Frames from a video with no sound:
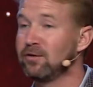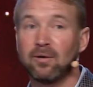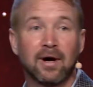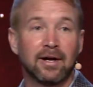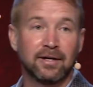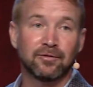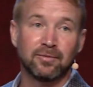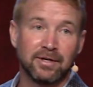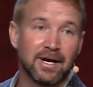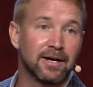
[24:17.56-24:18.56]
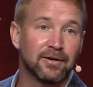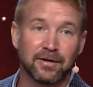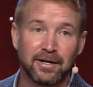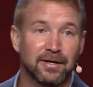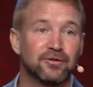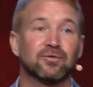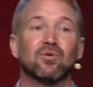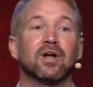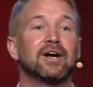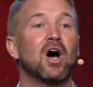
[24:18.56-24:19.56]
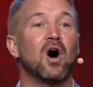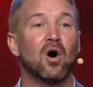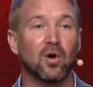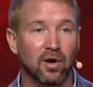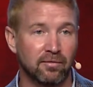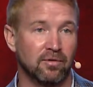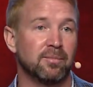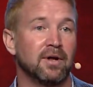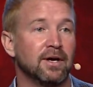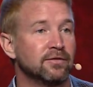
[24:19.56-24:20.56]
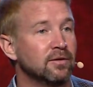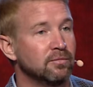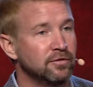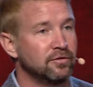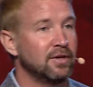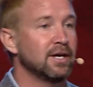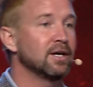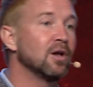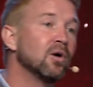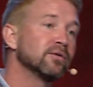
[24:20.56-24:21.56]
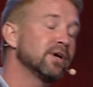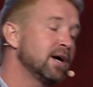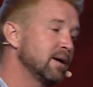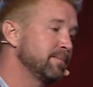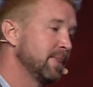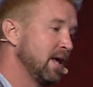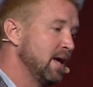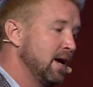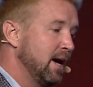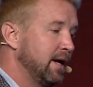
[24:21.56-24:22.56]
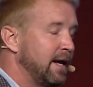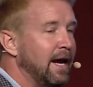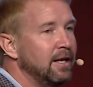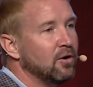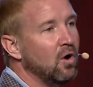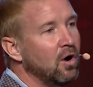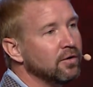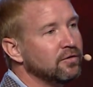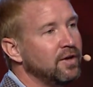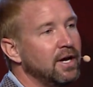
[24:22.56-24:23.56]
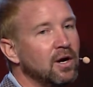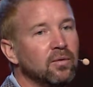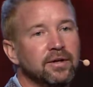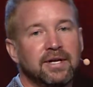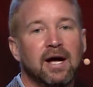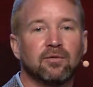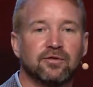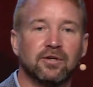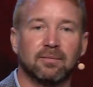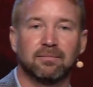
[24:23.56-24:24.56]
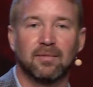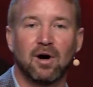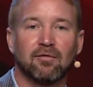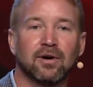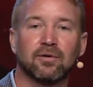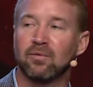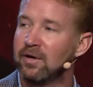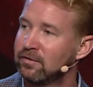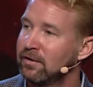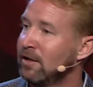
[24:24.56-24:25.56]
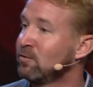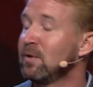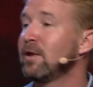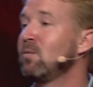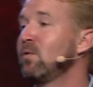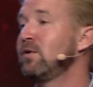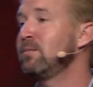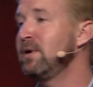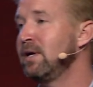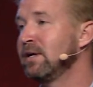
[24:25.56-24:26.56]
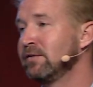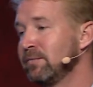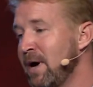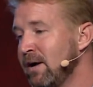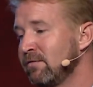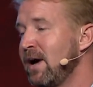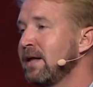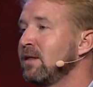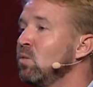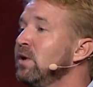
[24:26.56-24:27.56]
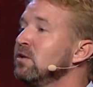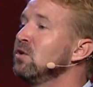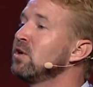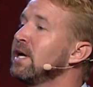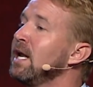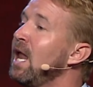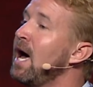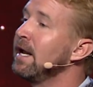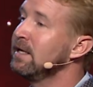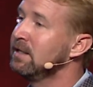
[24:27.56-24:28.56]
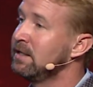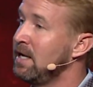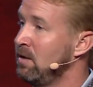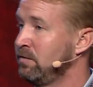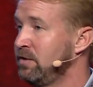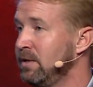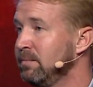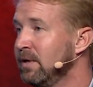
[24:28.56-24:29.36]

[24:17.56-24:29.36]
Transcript: know how it is when you got young kids. You're running all over the place, and it was just taking a long time. And they had their heart set on the township over here in Ridgeland. That's where they wanted to be. And as a matter of fact, they went to look at a lot in the township.